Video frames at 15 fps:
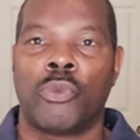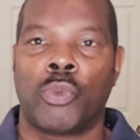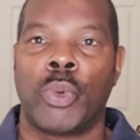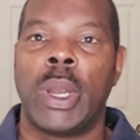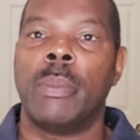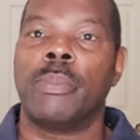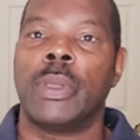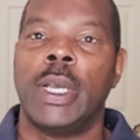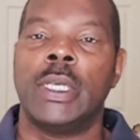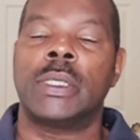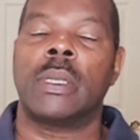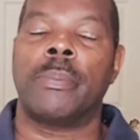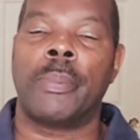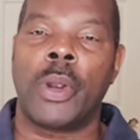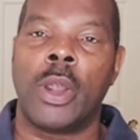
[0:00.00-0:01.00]
great place
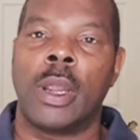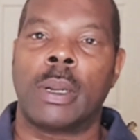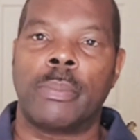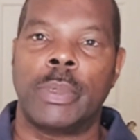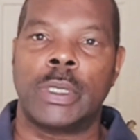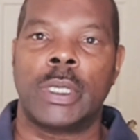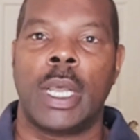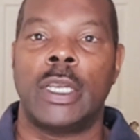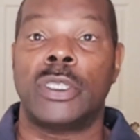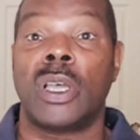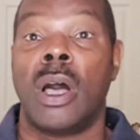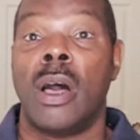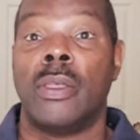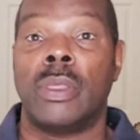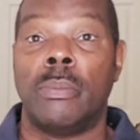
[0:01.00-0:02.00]
to park besides
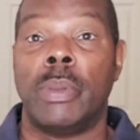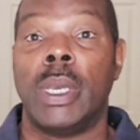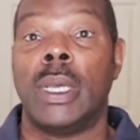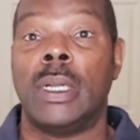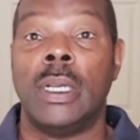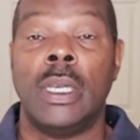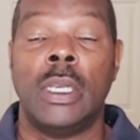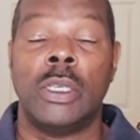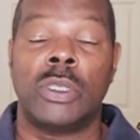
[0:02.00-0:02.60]
on the bed.